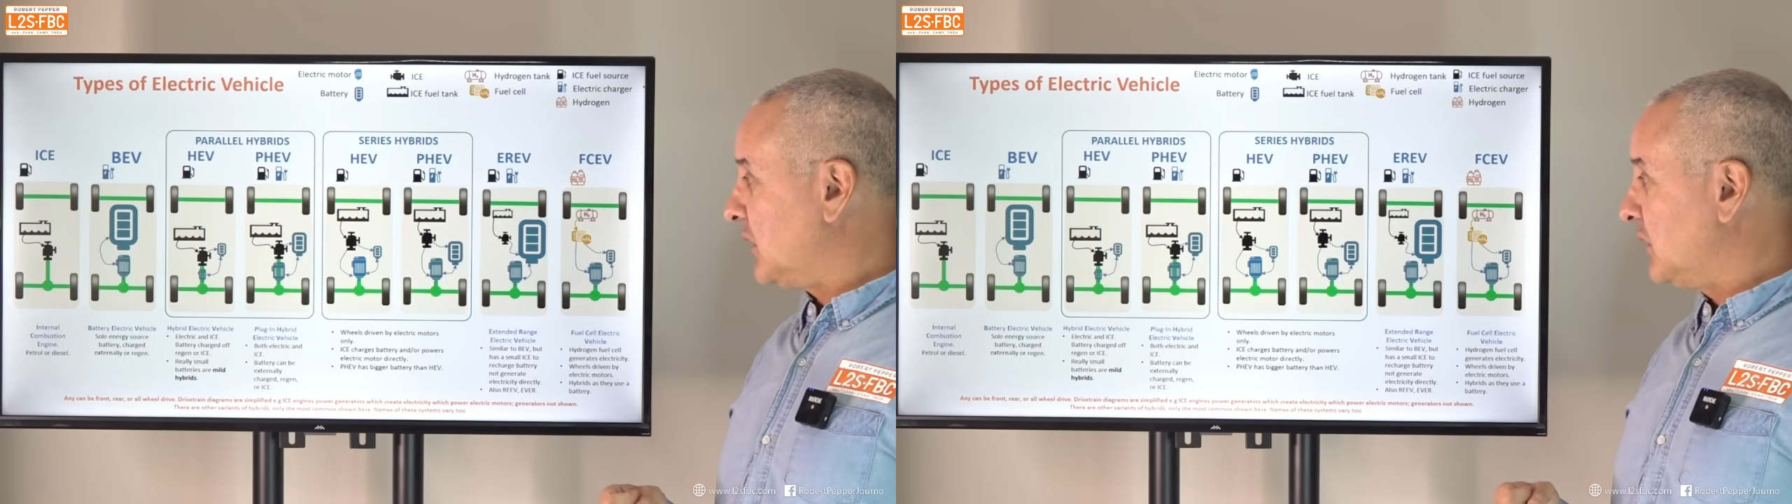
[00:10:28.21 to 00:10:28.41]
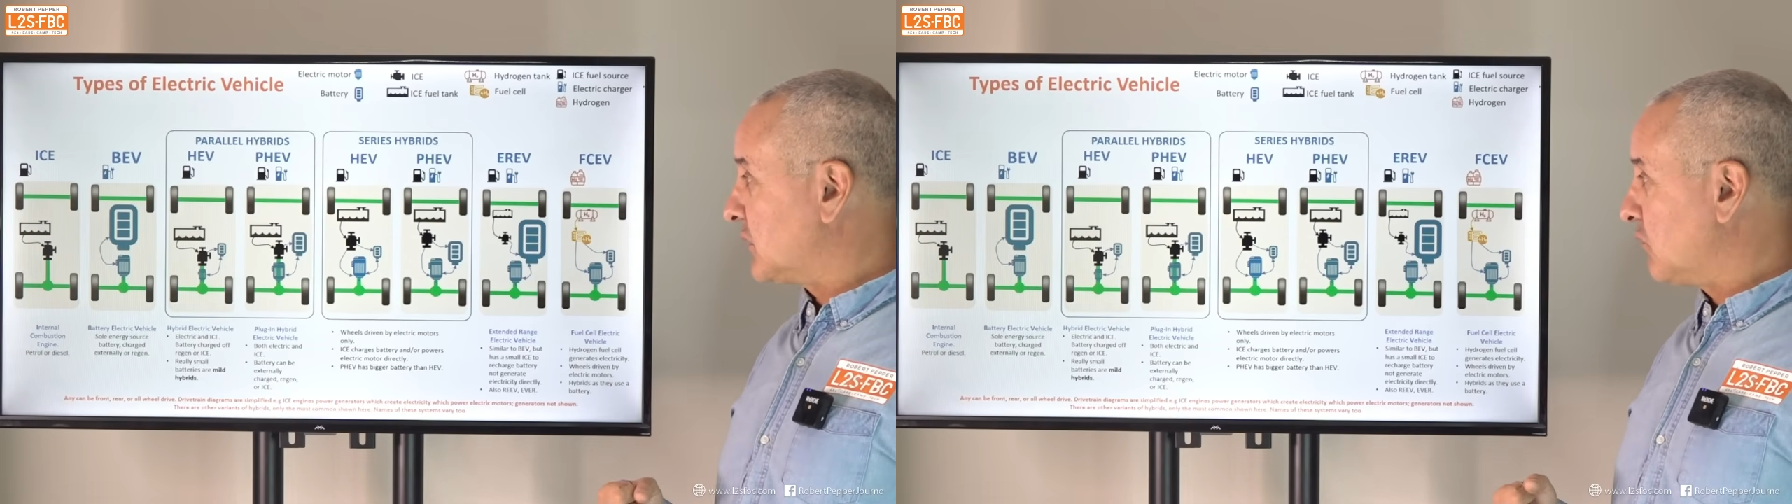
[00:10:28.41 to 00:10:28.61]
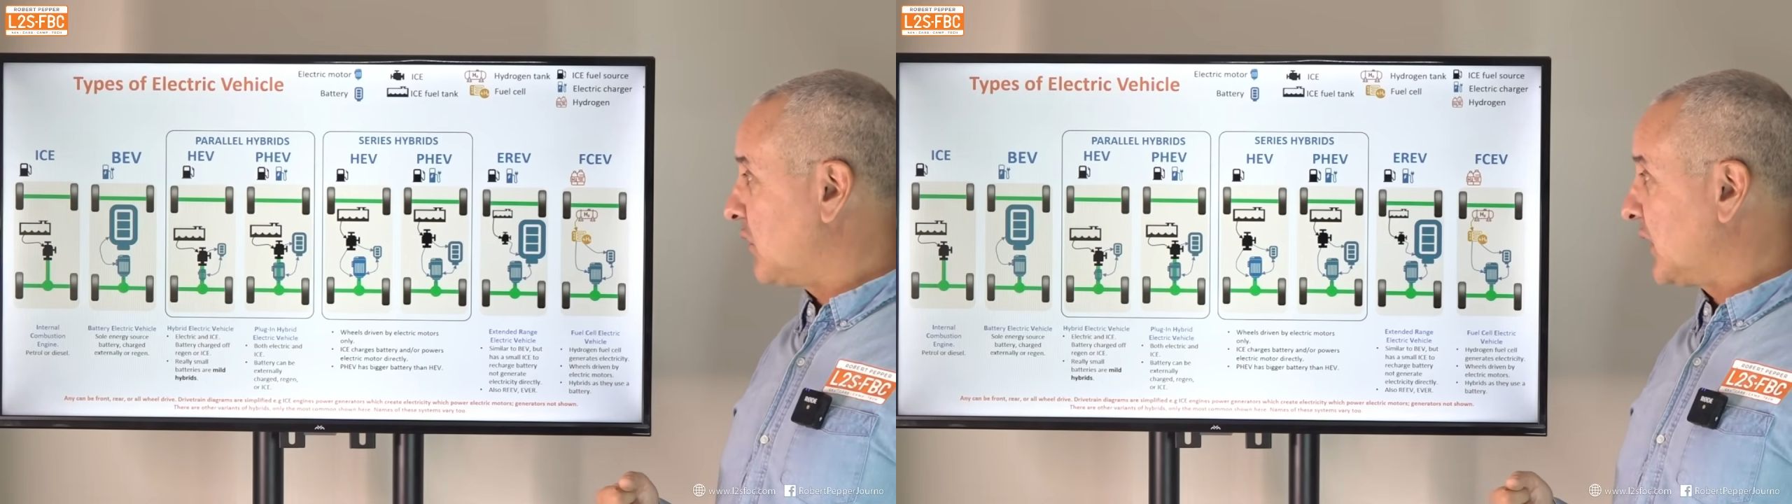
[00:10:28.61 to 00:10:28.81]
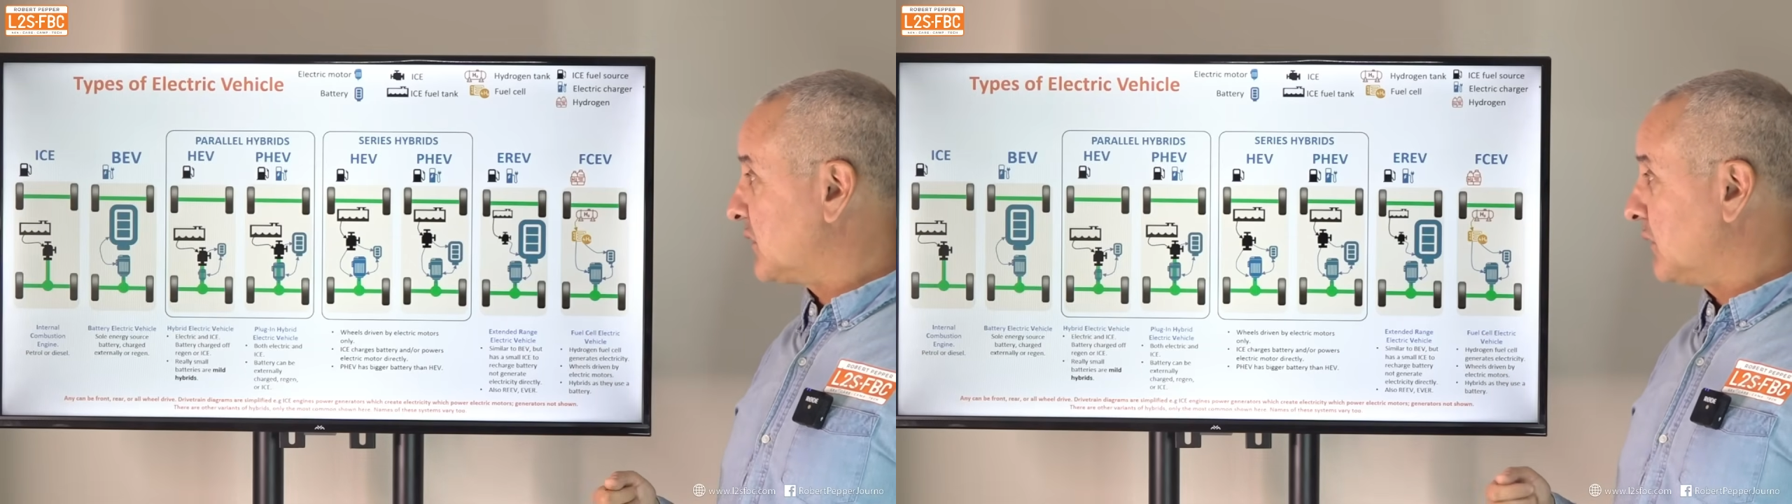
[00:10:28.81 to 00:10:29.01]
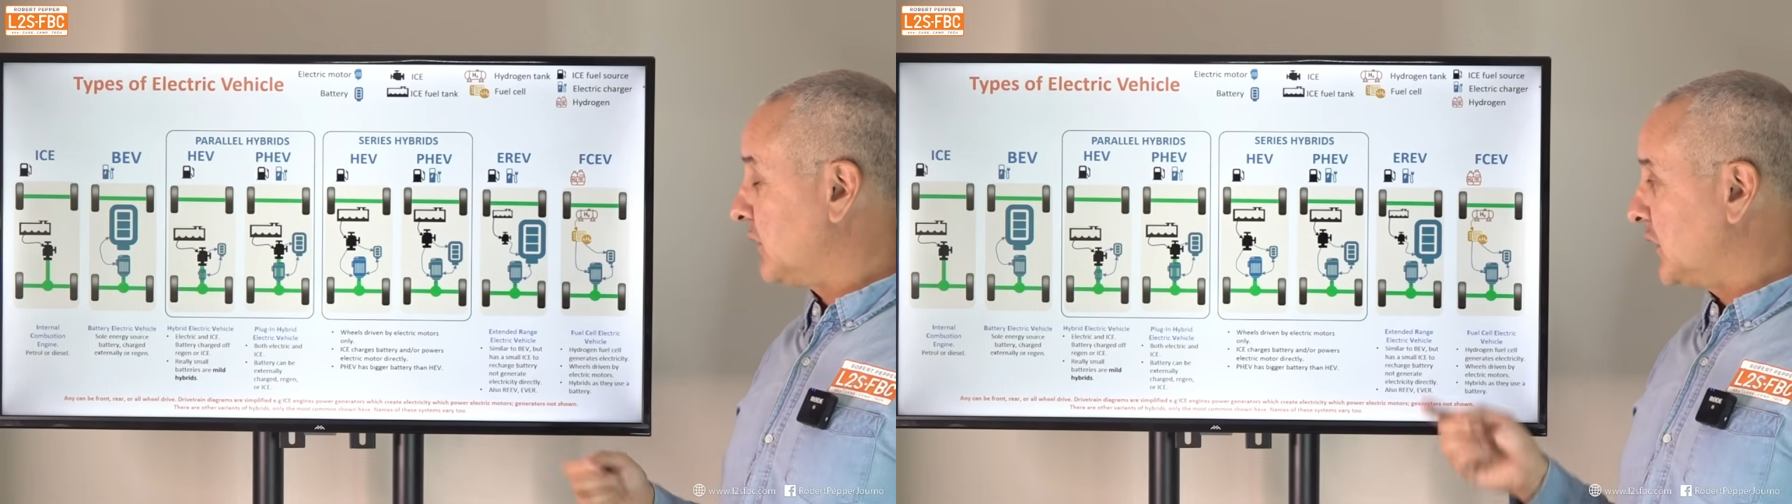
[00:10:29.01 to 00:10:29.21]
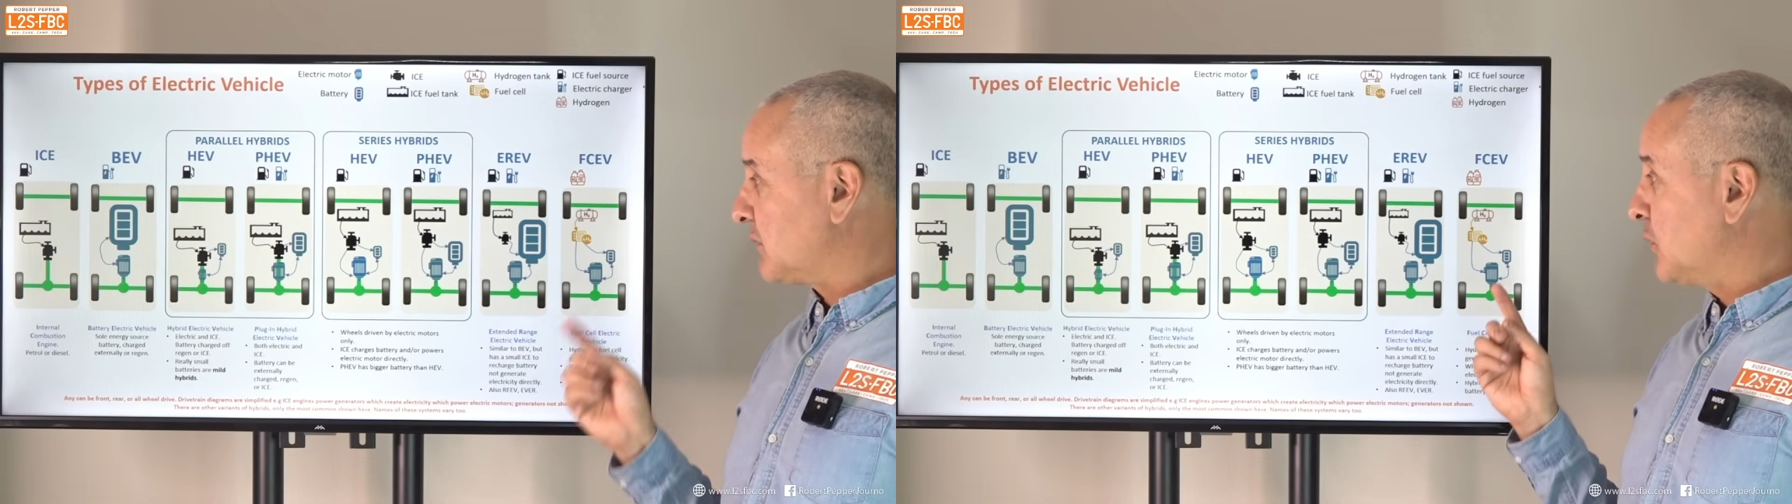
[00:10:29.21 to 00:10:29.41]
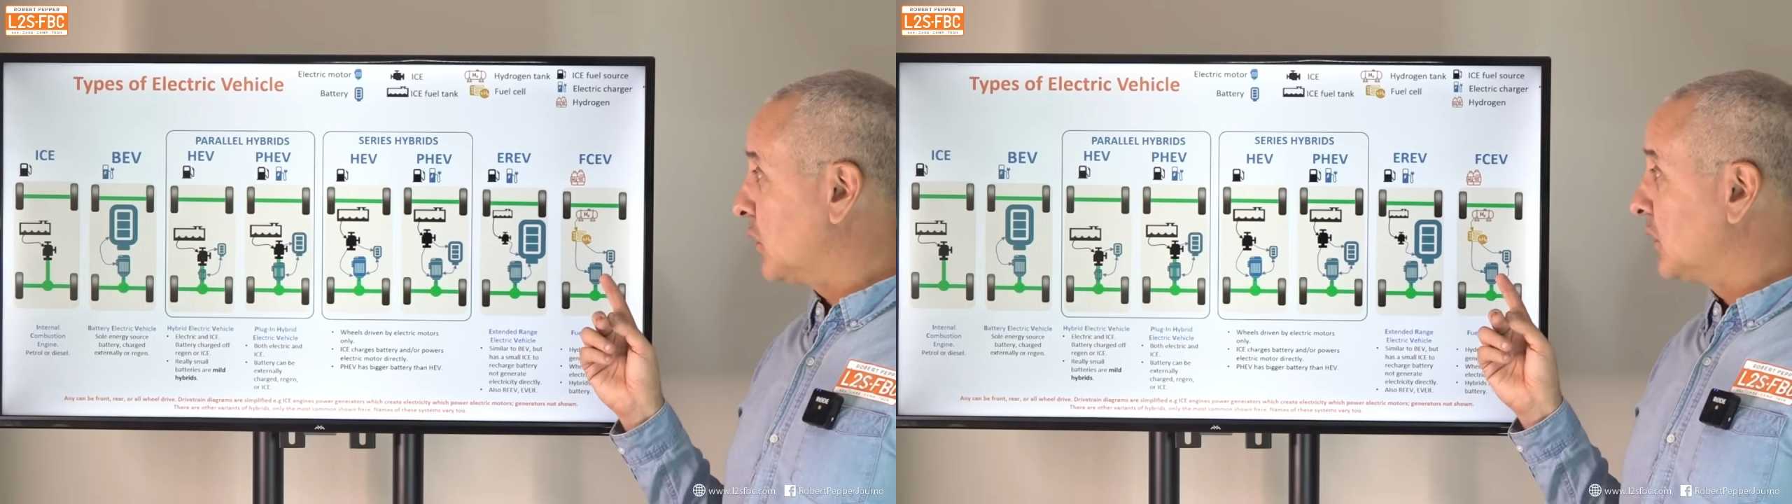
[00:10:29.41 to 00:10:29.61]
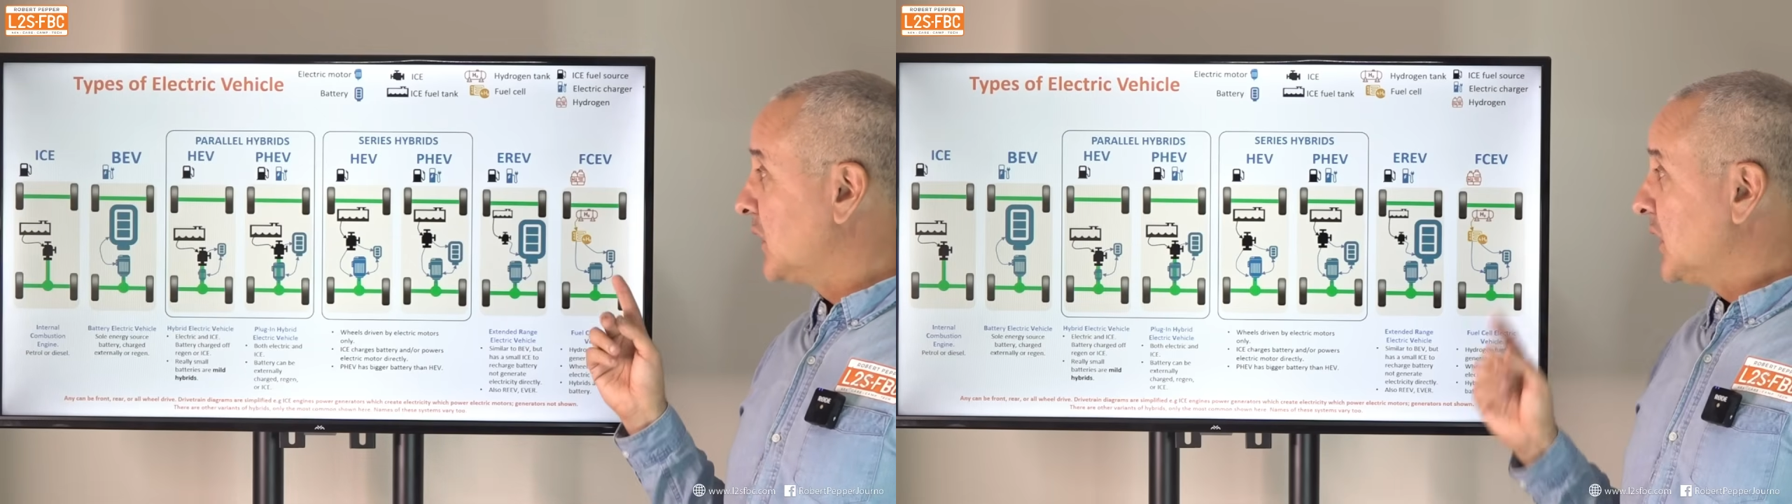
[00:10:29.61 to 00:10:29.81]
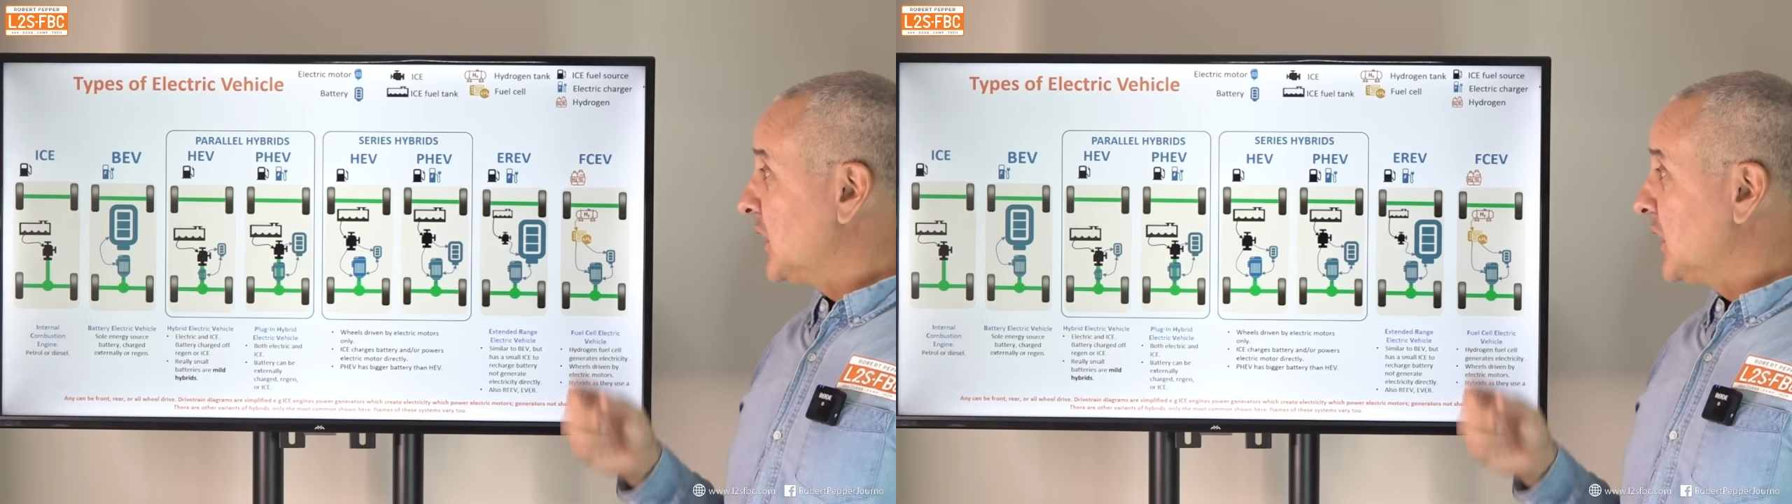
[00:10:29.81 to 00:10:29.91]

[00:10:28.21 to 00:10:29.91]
is relatively small.